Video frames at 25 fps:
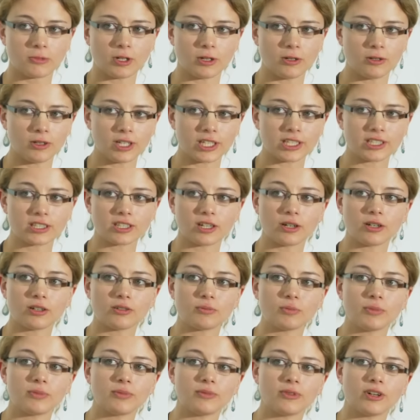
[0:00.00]
Oh wait,
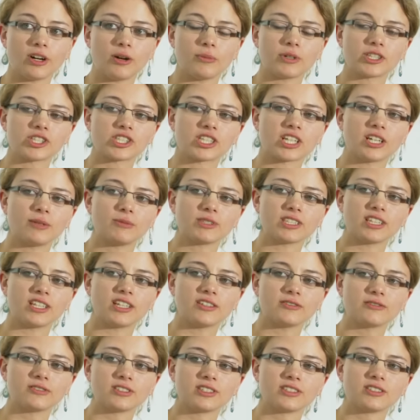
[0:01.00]
how much time is
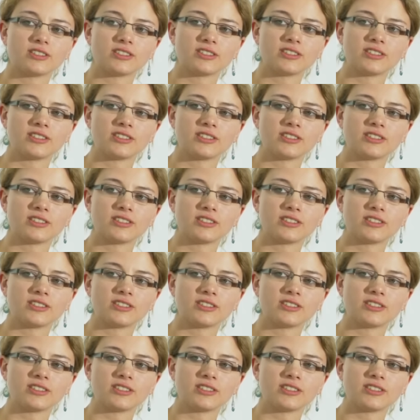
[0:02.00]
left?